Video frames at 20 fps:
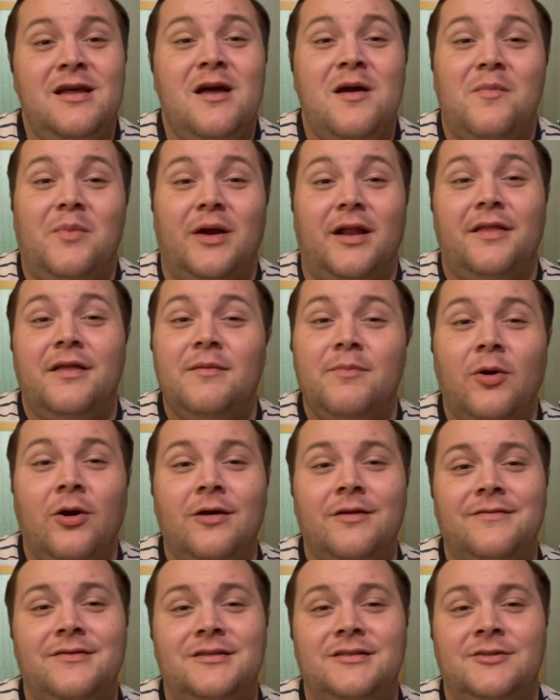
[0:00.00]
But I think part
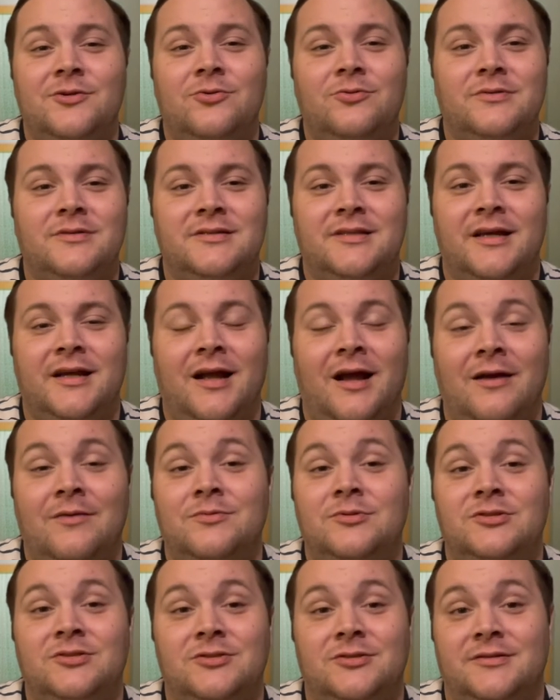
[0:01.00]
of it too is like, I
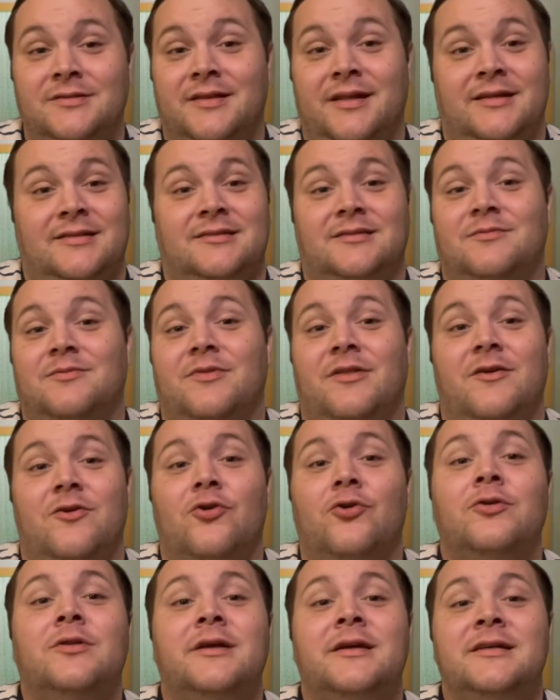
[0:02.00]
was just, that's the
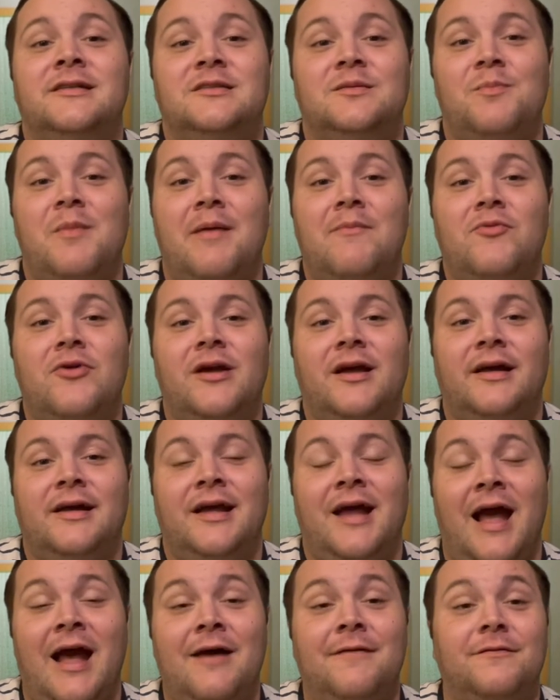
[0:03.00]
earliest memory I
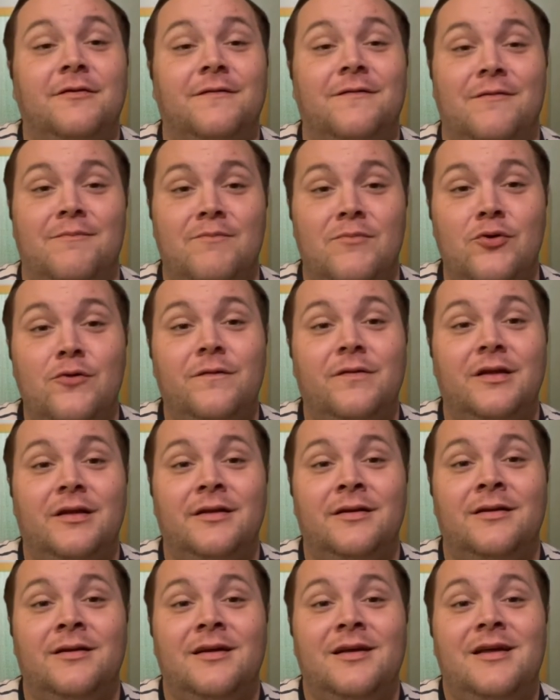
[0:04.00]
have of a
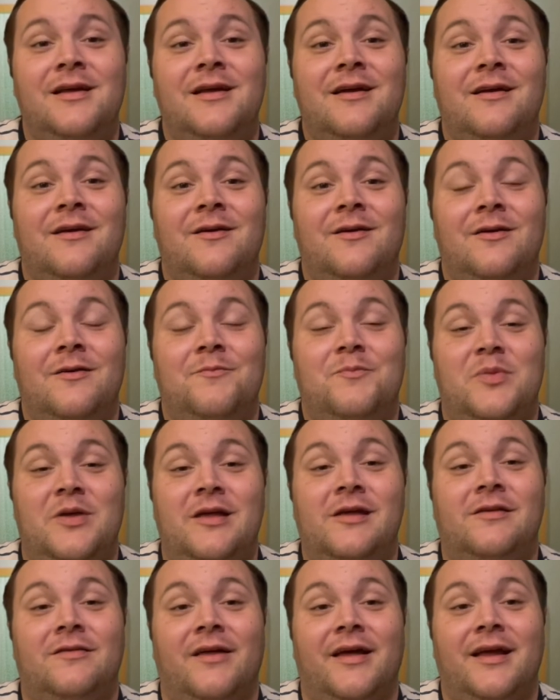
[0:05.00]
movie
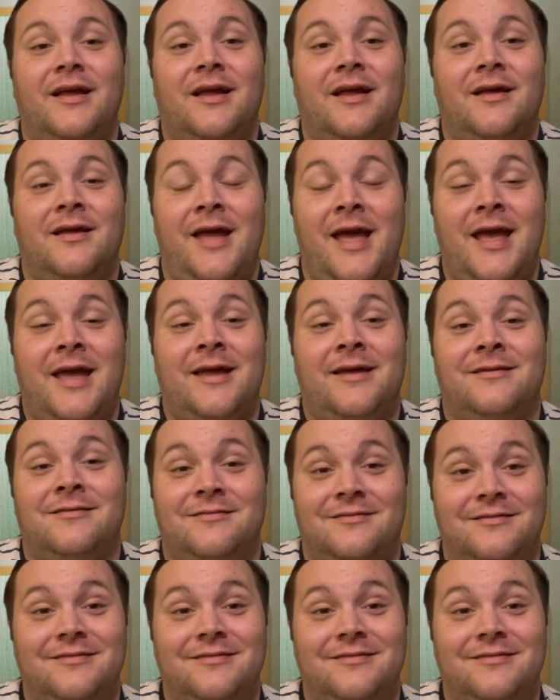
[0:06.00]
being like, hey,